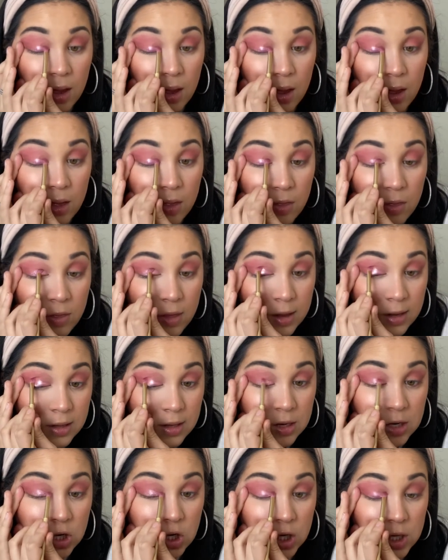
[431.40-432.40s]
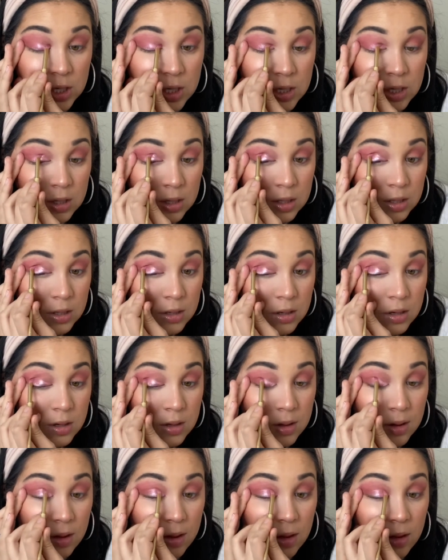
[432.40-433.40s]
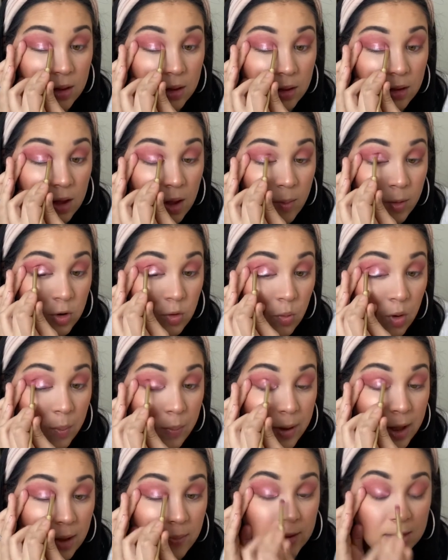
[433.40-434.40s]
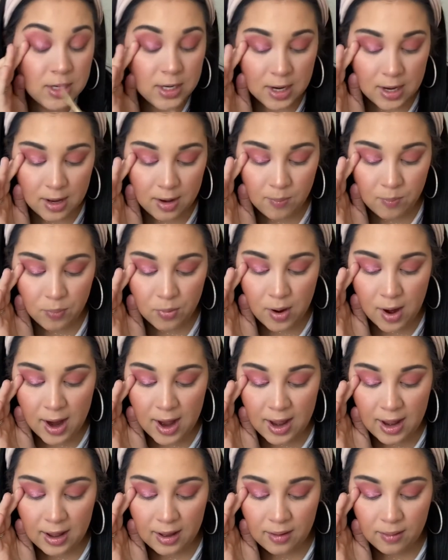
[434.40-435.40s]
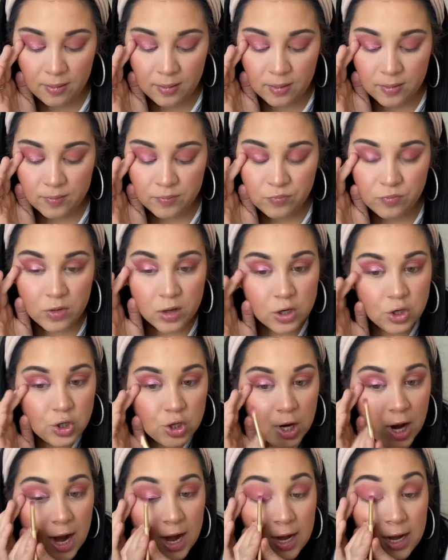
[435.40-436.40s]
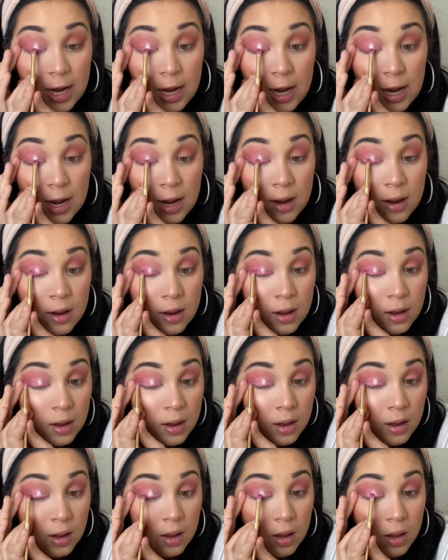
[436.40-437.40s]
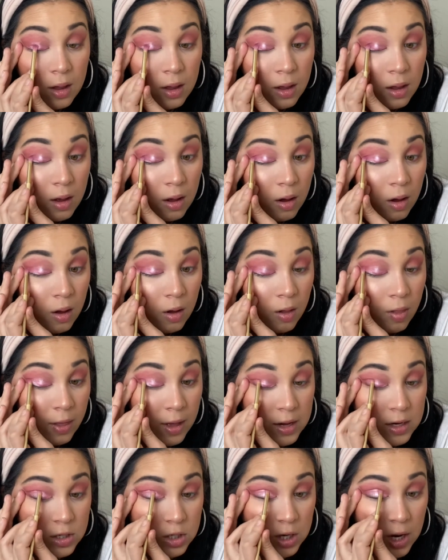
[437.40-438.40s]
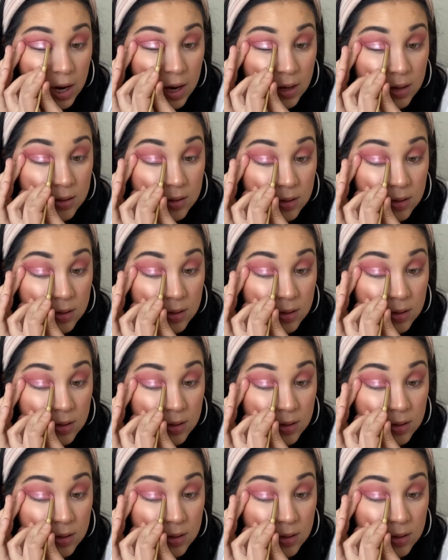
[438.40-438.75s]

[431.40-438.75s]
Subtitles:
this is just so much more pigmented, bright, shiny, all that jazz